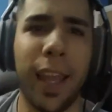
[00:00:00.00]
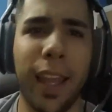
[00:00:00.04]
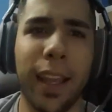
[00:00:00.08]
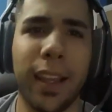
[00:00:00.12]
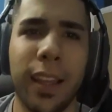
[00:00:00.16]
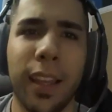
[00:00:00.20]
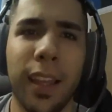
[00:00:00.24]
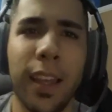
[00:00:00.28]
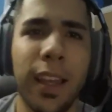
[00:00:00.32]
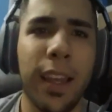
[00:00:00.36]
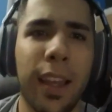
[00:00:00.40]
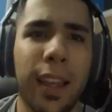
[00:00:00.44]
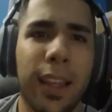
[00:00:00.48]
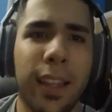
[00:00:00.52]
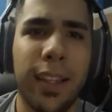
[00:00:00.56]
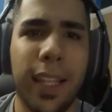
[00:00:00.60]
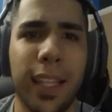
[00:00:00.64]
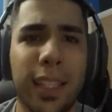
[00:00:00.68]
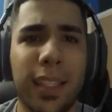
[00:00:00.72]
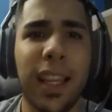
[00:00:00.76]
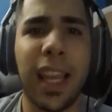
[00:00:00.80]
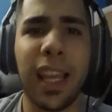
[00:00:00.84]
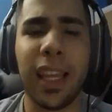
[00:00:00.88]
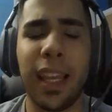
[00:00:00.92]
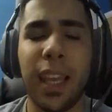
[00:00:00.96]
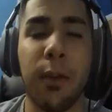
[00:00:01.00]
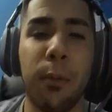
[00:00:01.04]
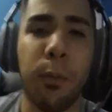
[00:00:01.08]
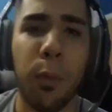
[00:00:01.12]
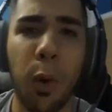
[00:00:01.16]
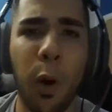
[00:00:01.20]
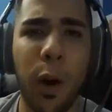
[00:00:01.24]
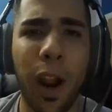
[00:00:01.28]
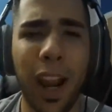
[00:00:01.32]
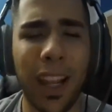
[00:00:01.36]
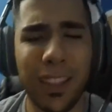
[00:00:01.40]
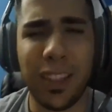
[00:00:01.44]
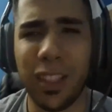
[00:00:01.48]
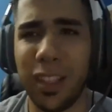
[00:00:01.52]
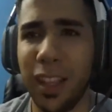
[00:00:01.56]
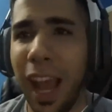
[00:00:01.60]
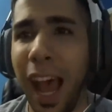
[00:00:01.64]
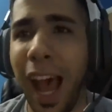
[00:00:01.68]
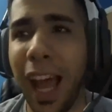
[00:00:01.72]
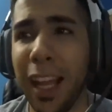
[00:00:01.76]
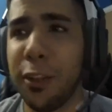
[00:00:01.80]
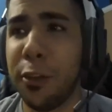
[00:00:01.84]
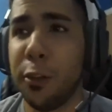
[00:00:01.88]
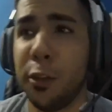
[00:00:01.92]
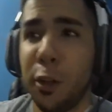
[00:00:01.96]
like dislike it more? I just,
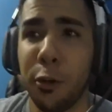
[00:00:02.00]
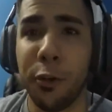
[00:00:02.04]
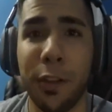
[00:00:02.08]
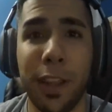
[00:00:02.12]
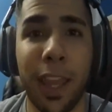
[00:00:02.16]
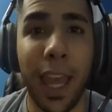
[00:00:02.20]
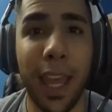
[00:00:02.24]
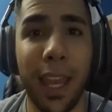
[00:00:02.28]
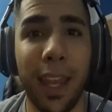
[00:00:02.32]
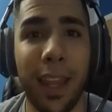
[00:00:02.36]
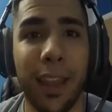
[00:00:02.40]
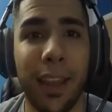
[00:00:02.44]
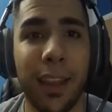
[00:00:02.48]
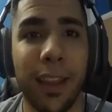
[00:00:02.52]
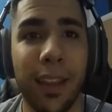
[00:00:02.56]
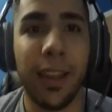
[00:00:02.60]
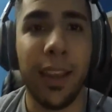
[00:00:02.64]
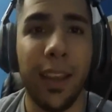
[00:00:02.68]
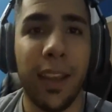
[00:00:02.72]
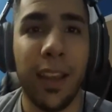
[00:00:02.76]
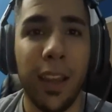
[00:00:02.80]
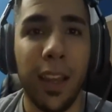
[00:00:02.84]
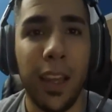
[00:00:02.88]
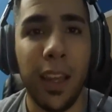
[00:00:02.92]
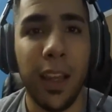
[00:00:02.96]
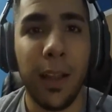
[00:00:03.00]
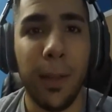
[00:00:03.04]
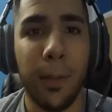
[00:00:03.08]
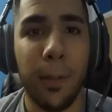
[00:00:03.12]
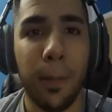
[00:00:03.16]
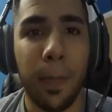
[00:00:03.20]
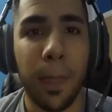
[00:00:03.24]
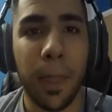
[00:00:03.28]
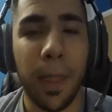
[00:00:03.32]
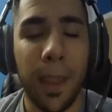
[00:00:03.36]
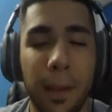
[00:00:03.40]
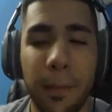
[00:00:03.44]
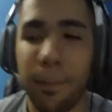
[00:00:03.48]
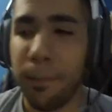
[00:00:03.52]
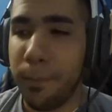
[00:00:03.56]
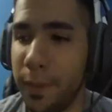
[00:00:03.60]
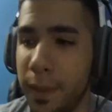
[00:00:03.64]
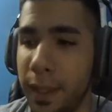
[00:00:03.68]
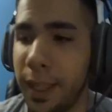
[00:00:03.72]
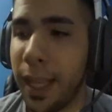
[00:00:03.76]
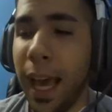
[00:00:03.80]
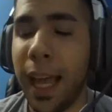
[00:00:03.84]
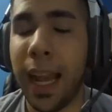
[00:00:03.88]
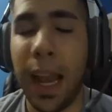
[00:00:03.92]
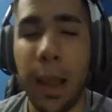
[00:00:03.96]
I just don't get it.
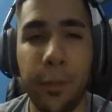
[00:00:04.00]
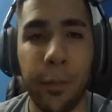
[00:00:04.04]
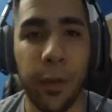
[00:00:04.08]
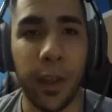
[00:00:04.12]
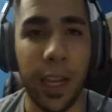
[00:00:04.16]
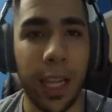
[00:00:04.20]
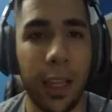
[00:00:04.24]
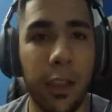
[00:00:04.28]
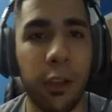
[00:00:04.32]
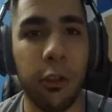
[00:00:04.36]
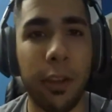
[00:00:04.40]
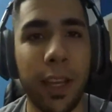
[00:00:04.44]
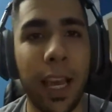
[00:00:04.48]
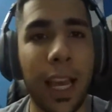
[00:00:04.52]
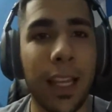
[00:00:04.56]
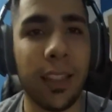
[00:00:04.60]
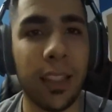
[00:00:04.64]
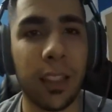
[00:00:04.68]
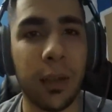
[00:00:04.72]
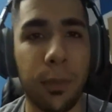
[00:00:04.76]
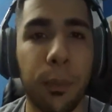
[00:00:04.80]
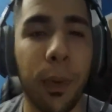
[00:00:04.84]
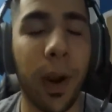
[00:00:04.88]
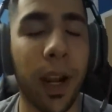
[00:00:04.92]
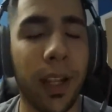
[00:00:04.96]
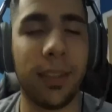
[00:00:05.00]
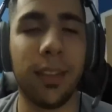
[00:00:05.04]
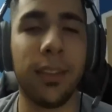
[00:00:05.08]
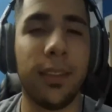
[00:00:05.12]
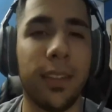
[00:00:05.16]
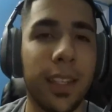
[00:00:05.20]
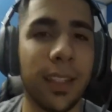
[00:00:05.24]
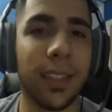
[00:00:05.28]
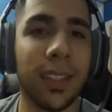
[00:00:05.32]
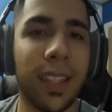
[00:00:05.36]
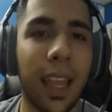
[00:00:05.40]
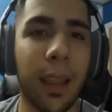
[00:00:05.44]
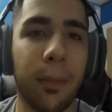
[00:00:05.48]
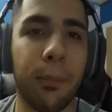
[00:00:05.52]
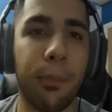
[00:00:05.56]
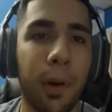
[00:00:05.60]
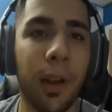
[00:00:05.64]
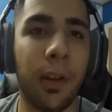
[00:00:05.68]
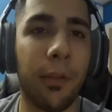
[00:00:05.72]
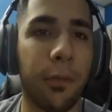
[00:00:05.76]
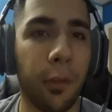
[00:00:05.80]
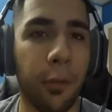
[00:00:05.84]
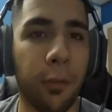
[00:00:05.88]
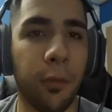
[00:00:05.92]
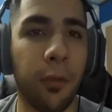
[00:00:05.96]
God, I feel like you guys just press the dislike
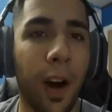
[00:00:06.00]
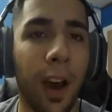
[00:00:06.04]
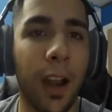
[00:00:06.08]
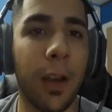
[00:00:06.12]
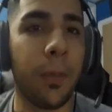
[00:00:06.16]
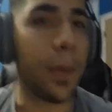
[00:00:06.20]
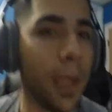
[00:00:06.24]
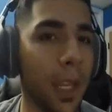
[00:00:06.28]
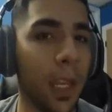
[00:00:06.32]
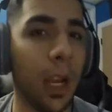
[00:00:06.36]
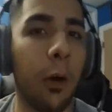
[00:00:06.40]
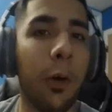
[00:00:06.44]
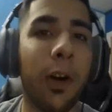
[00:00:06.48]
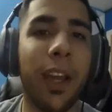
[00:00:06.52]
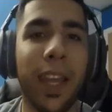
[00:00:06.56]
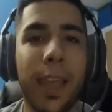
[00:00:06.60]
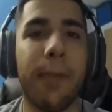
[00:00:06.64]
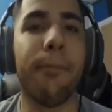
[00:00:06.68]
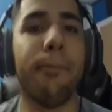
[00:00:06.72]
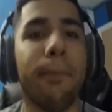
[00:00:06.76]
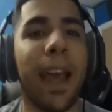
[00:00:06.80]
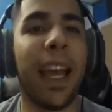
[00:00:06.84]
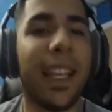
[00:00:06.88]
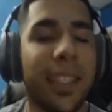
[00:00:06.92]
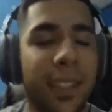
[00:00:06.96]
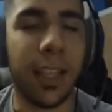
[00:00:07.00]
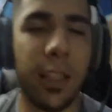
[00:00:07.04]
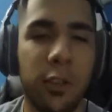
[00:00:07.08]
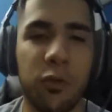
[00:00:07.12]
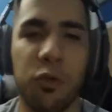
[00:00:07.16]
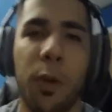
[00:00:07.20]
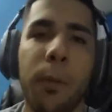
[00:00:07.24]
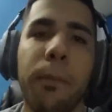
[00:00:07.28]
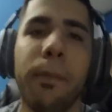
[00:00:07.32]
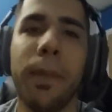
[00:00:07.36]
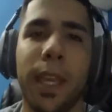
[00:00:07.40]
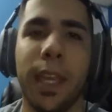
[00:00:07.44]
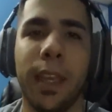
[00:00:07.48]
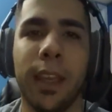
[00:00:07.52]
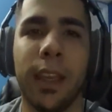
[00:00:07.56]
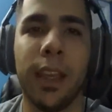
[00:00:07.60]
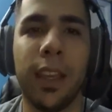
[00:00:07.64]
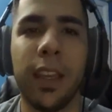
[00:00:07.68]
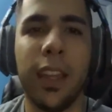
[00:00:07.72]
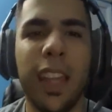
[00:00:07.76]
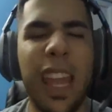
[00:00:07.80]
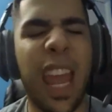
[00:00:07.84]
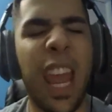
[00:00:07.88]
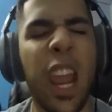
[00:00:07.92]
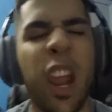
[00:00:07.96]
button for fun, but you know what? It messes with me.
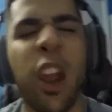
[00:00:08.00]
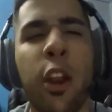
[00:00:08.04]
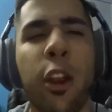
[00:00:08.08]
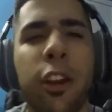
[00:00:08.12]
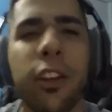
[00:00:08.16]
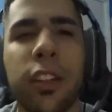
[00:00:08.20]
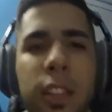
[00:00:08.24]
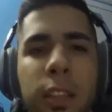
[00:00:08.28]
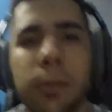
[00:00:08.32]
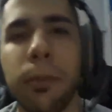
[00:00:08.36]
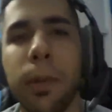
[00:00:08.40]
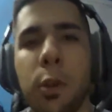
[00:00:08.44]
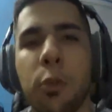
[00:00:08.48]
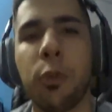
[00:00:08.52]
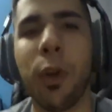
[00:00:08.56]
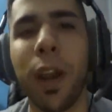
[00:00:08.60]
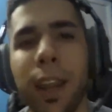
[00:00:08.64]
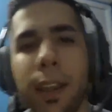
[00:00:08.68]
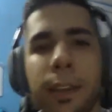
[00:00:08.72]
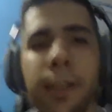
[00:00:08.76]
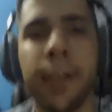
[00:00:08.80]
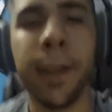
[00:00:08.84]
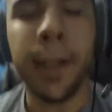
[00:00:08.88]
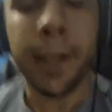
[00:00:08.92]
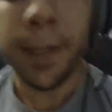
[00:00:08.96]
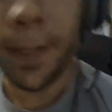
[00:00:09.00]
It hurts me right,